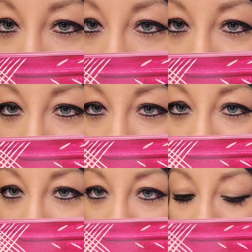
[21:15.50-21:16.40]
give you
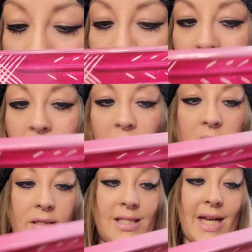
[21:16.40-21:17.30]
10 of the
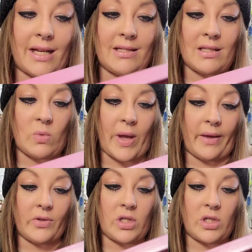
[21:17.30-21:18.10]
sticks as well.